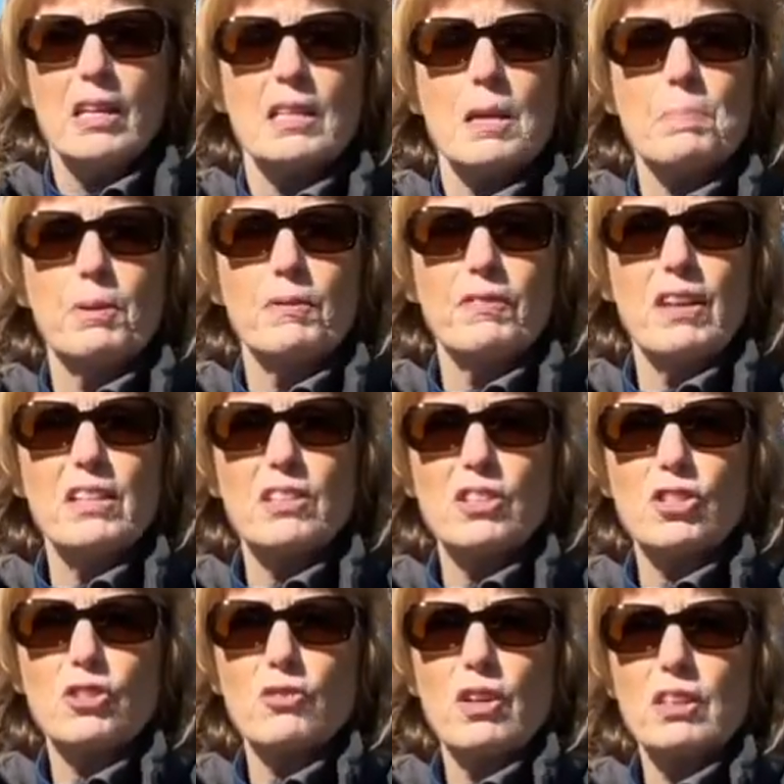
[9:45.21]
They prevent
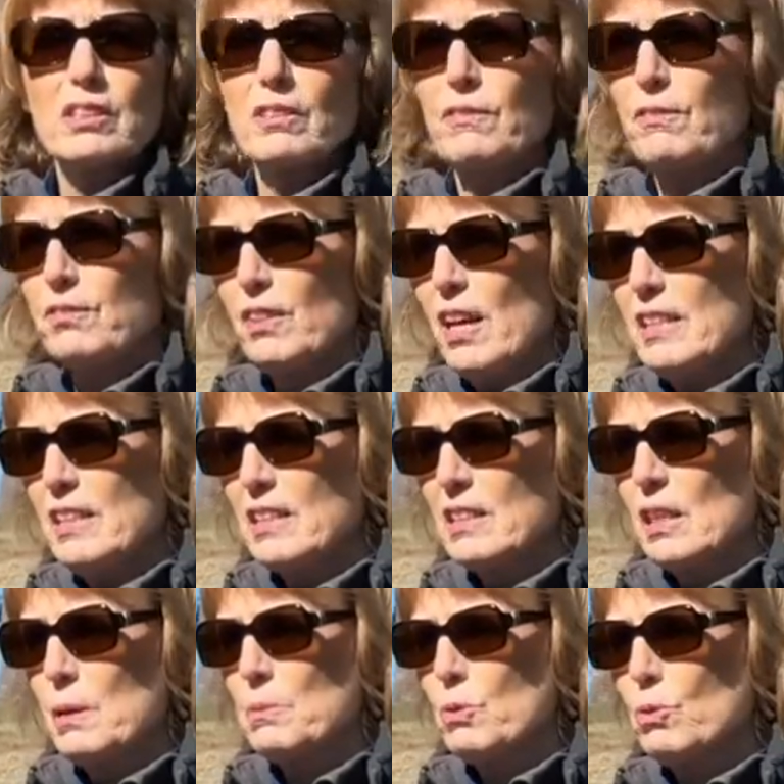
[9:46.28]
destructive flooding.
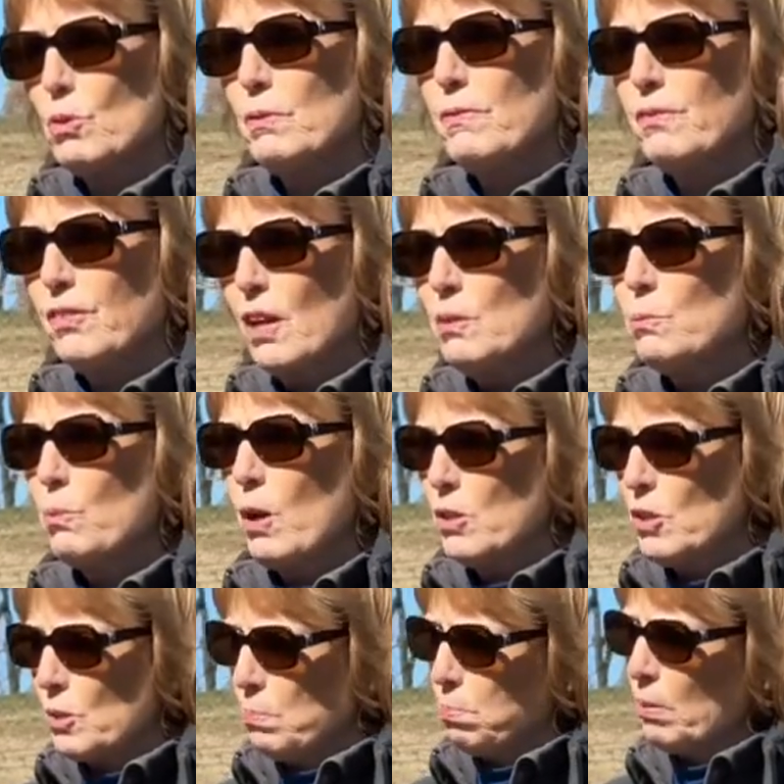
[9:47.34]
They absorb
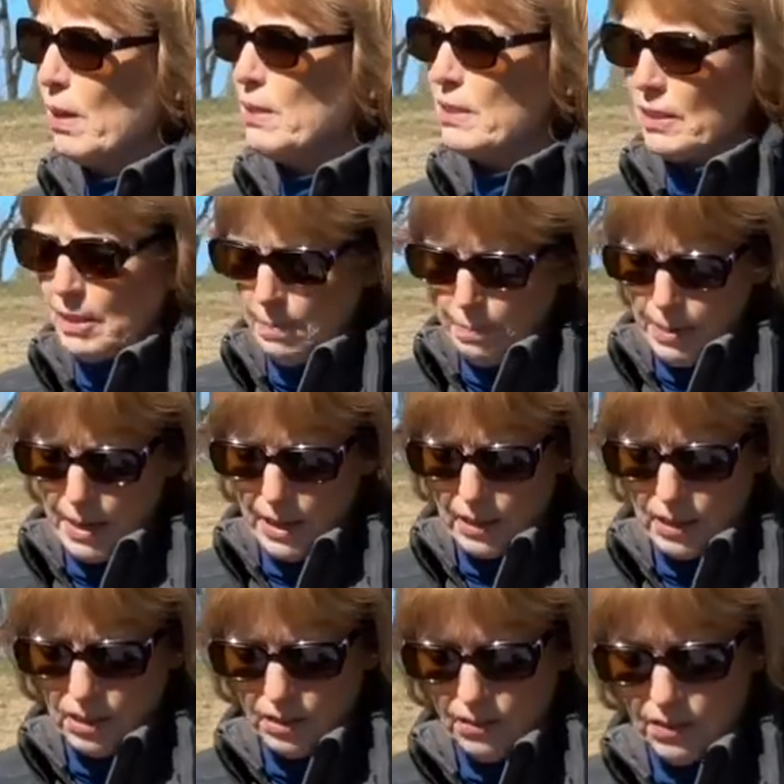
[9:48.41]
floodwaters, blunt the
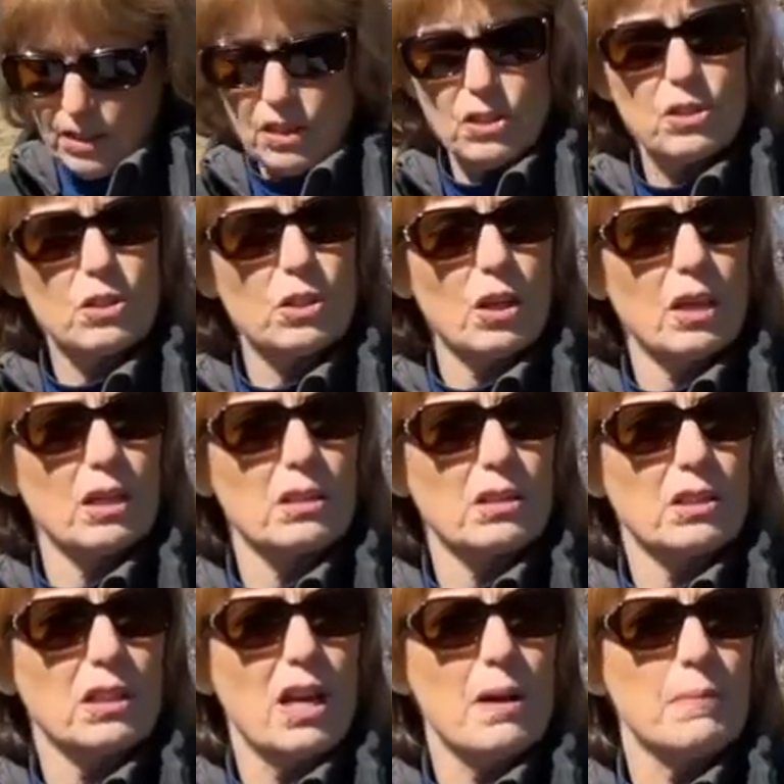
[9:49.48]
impacts of these
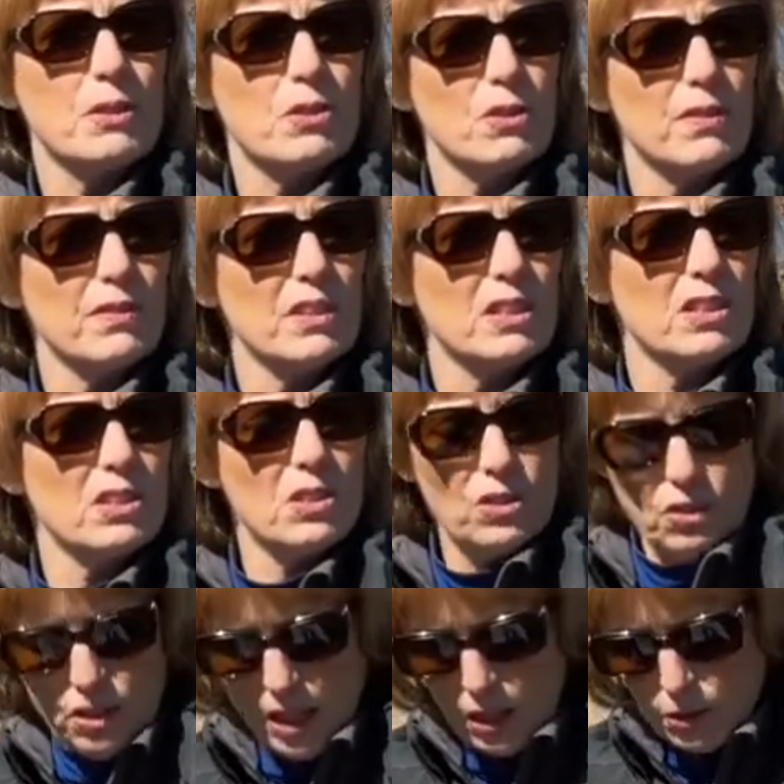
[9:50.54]
climate-driven
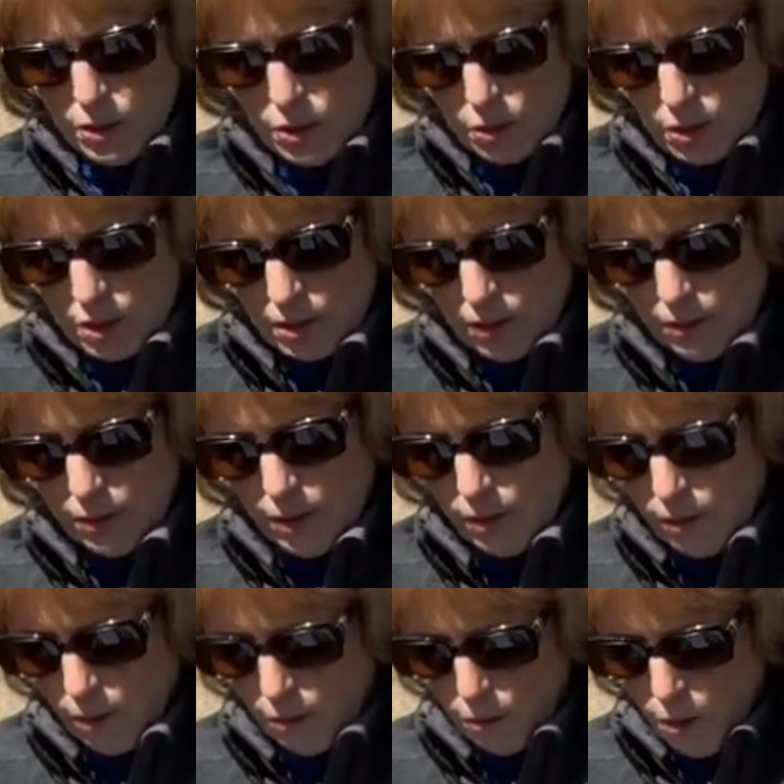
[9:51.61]
deluges
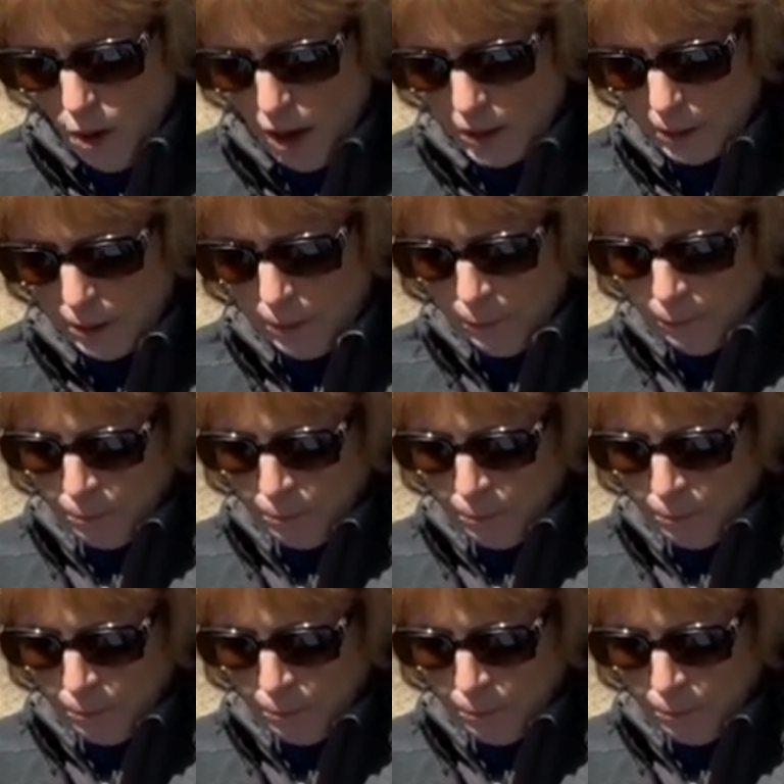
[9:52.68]
of water.